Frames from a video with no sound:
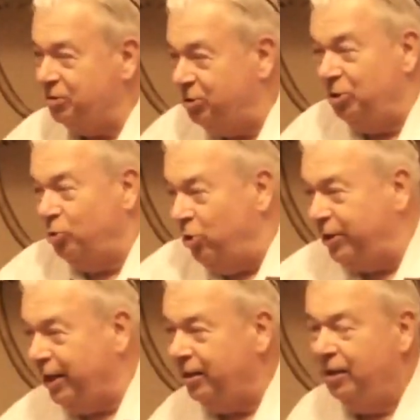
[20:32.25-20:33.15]
You start
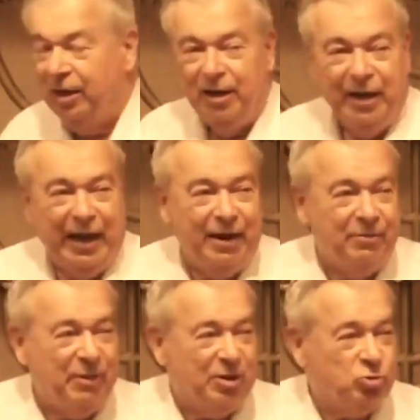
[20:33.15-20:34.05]
talking,
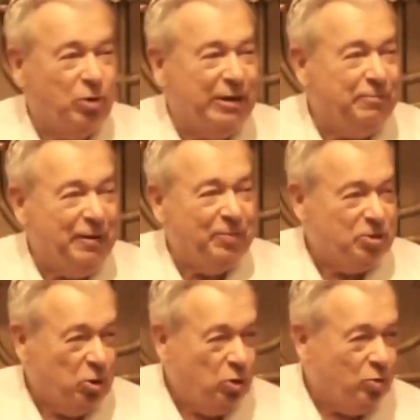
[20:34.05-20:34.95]
and about 20
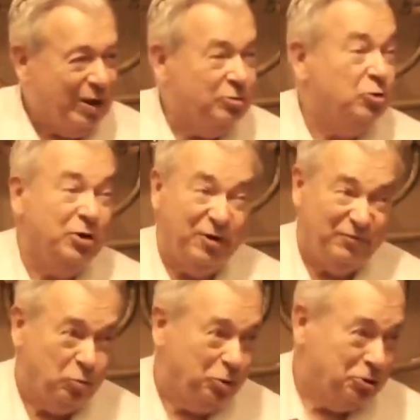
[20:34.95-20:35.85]
people all around you hear
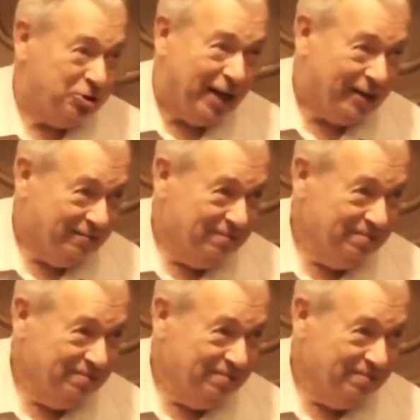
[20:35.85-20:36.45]
every word you're saying.